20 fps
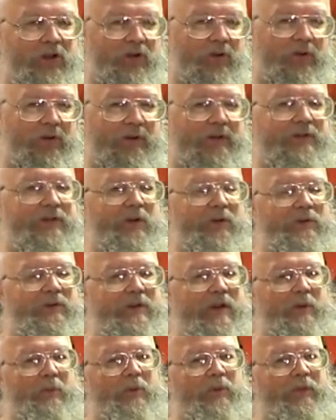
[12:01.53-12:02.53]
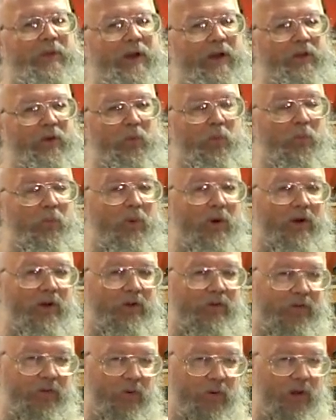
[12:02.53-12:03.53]
couldn't associate with the other
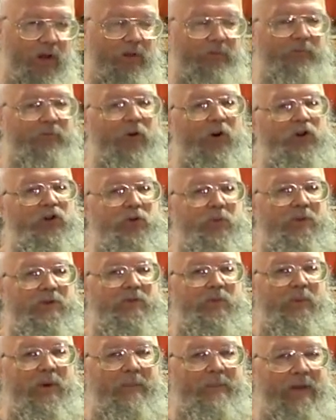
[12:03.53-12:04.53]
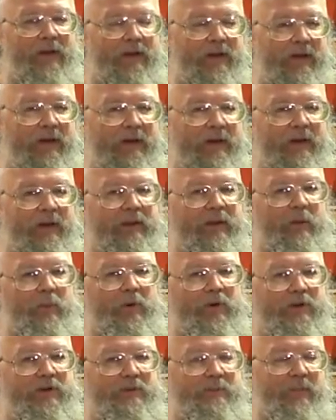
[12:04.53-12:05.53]
so called virtuous women that
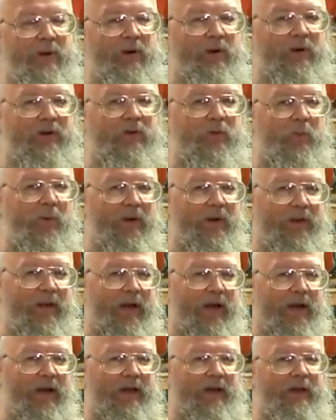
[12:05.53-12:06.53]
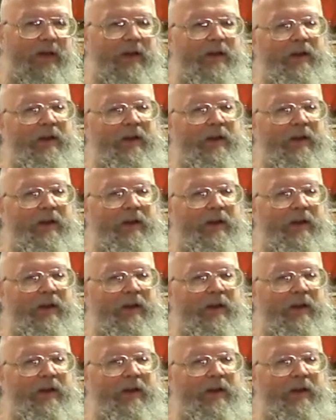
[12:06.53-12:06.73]
were just married to one guy.